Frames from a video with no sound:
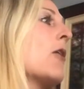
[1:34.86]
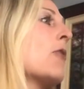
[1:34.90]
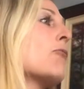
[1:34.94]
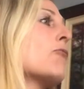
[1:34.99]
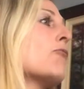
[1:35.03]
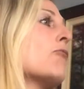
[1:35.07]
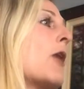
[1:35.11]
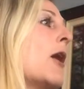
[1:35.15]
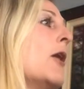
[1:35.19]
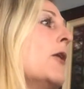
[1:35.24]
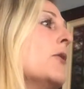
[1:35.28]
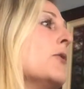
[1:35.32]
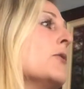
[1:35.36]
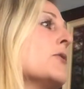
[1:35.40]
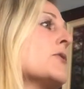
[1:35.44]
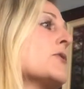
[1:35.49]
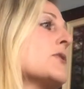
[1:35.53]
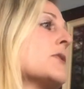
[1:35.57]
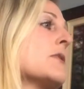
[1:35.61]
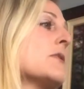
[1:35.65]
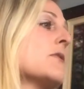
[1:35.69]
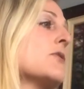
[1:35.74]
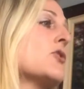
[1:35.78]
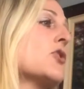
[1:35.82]

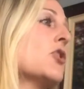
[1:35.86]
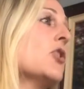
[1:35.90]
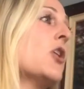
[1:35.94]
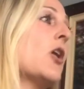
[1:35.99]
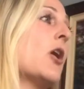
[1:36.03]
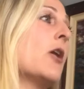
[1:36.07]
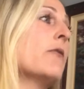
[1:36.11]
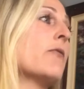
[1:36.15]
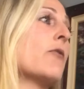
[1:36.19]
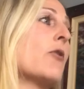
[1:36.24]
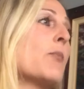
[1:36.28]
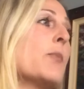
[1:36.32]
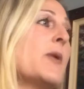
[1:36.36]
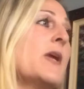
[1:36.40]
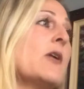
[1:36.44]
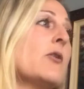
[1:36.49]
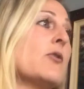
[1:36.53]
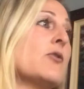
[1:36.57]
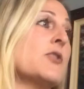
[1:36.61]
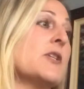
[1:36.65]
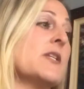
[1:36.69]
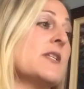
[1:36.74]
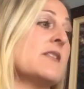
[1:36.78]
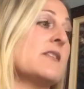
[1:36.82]
Rose took over
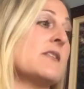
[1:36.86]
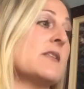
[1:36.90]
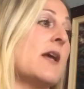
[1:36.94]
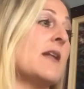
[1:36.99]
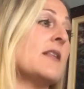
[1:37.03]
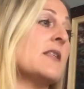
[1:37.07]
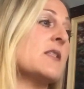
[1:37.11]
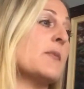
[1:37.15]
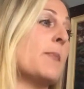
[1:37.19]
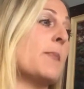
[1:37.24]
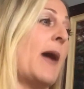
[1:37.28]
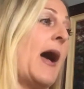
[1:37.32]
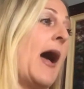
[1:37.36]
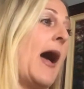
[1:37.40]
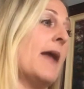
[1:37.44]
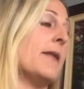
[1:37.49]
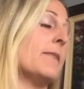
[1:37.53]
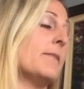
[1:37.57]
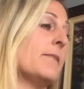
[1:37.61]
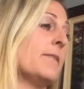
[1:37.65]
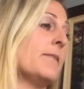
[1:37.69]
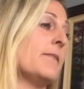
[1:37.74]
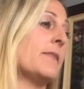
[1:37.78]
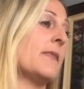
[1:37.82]
Pinkerton's sunspot.
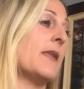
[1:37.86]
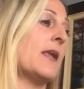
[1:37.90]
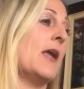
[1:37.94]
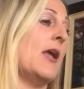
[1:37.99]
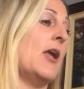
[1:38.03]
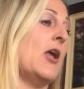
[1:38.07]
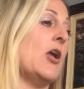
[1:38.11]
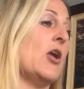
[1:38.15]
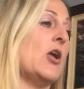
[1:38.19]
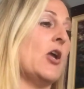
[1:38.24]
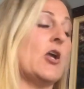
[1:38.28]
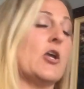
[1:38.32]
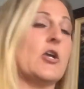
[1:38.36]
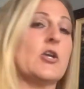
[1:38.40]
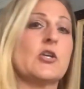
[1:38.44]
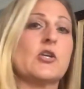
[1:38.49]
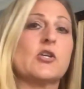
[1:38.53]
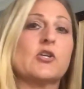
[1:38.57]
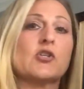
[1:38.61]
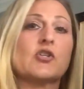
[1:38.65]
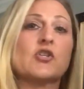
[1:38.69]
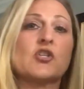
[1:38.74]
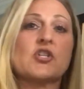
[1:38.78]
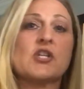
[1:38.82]

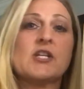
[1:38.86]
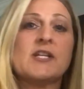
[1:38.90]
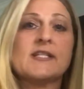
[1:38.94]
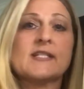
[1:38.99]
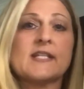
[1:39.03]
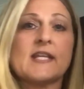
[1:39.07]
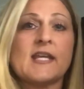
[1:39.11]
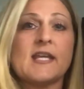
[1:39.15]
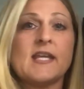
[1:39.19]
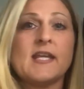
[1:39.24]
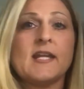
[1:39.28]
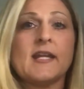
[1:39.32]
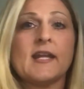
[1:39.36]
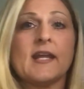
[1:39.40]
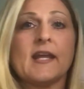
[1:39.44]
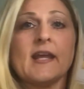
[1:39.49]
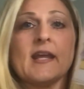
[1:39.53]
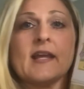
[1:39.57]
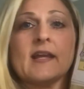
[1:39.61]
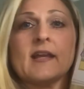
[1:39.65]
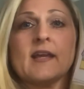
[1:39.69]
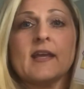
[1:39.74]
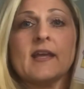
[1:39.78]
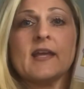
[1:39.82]
She's
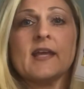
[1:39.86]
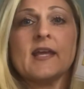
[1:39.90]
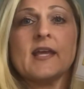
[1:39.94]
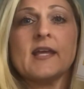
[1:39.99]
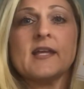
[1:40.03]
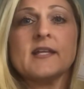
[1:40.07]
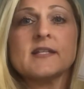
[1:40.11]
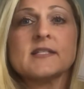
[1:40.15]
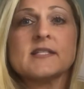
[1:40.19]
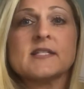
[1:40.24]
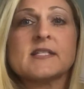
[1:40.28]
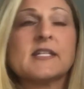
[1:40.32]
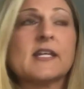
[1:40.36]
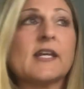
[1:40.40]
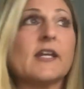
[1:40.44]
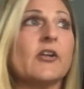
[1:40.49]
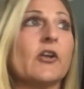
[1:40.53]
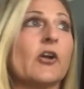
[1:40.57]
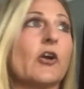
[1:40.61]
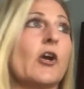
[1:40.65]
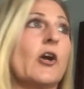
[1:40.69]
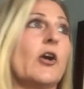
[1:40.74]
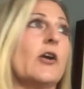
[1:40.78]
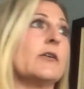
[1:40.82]
eating his
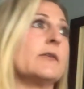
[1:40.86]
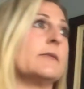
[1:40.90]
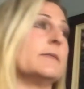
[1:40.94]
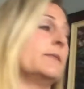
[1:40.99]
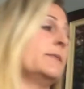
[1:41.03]
dinner.